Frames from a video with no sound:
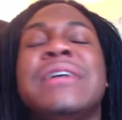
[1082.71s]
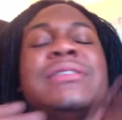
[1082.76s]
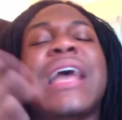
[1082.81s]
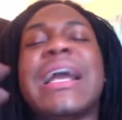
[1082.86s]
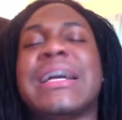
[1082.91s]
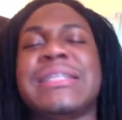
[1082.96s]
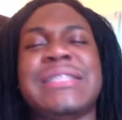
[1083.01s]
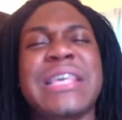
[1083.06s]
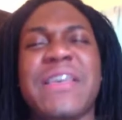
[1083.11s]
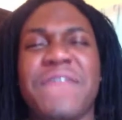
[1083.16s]
like
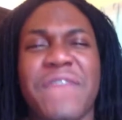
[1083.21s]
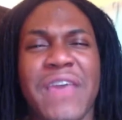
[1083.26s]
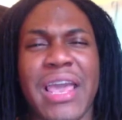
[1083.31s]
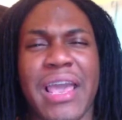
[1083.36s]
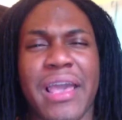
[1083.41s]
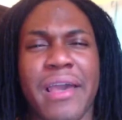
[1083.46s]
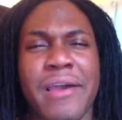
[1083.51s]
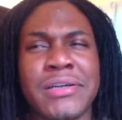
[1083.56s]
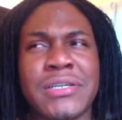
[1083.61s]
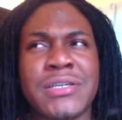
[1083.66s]
a
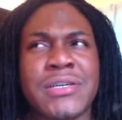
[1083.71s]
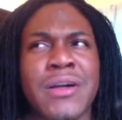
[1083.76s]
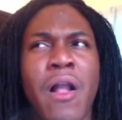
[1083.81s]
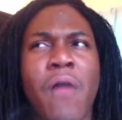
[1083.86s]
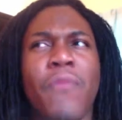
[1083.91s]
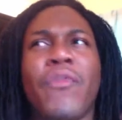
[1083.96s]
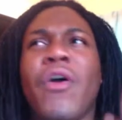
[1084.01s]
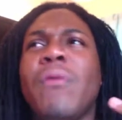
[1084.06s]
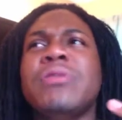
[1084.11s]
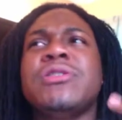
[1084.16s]
TV.
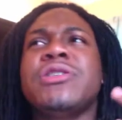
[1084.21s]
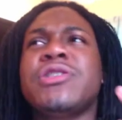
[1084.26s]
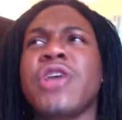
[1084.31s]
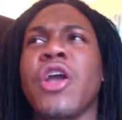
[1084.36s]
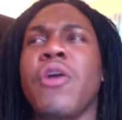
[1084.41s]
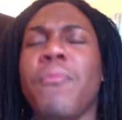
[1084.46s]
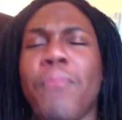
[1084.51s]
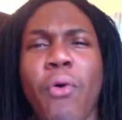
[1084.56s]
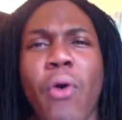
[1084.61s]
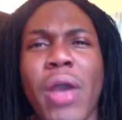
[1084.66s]
There was a
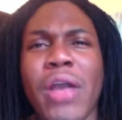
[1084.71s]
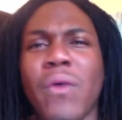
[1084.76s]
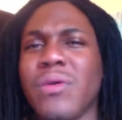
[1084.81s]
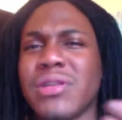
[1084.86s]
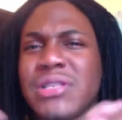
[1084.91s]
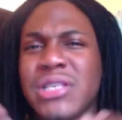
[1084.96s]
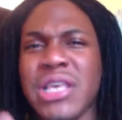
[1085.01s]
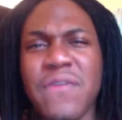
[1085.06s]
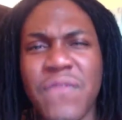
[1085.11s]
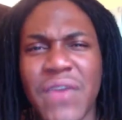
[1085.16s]
certain point where
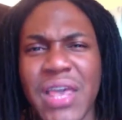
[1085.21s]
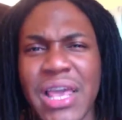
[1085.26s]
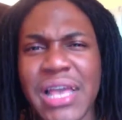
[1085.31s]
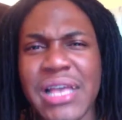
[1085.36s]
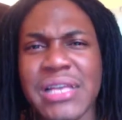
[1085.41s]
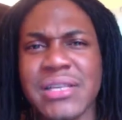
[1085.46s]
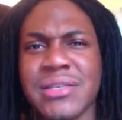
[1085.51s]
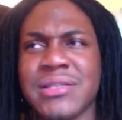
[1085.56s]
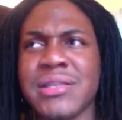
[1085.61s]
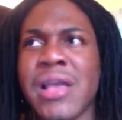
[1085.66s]

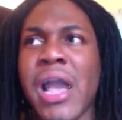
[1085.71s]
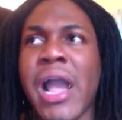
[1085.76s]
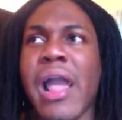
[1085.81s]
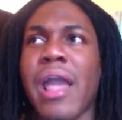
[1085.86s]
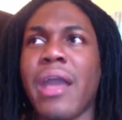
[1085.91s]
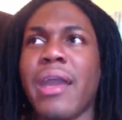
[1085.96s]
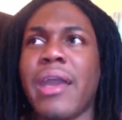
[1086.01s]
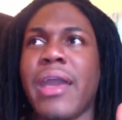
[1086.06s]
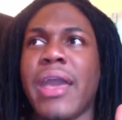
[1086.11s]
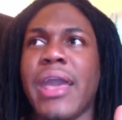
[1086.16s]
TVs
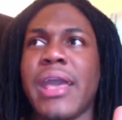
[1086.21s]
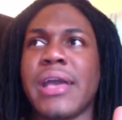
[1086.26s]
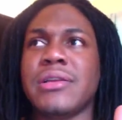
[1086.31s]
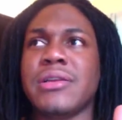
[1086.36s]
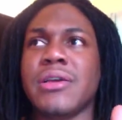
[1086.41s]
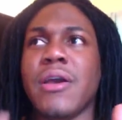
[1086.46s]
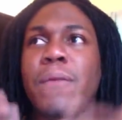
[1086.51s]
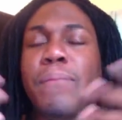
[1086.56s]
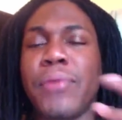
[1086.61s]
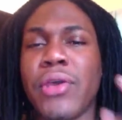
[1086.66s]
and
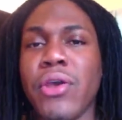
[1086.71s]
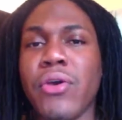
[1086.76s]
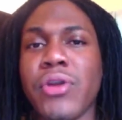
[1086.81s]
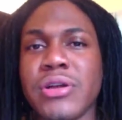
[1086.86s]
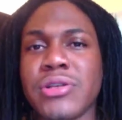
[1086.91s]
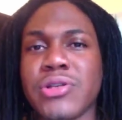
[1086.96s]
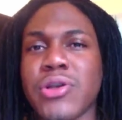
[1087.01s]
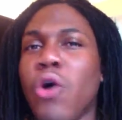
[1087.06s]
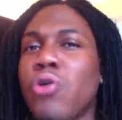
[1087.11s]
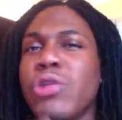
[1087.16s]

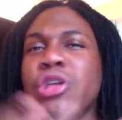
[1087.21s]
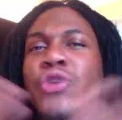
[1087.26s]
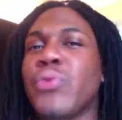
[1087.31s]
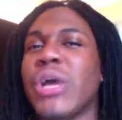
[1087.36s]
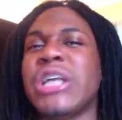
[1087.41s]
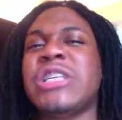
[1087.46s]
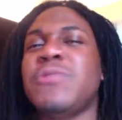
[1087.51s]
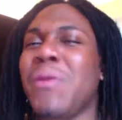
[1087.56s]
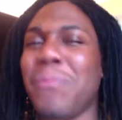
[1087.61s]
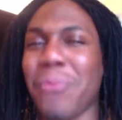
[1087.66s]
computers, only
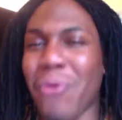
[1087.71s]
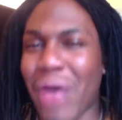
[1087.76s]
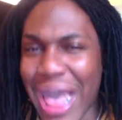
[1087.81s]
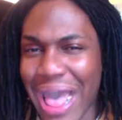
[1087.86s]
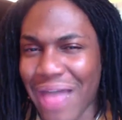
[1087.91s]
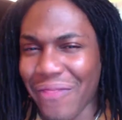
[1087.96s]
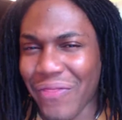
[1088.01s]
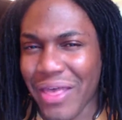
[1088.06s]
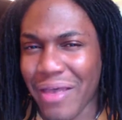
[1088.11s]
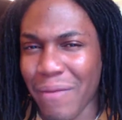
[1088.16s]
rich people
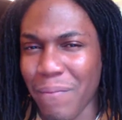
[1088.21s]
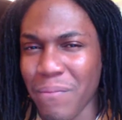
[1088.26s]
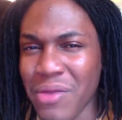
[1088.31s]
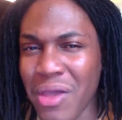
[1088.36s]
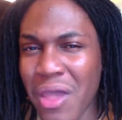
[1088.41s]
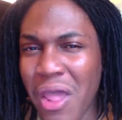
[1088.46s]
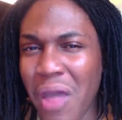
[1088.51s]
had them.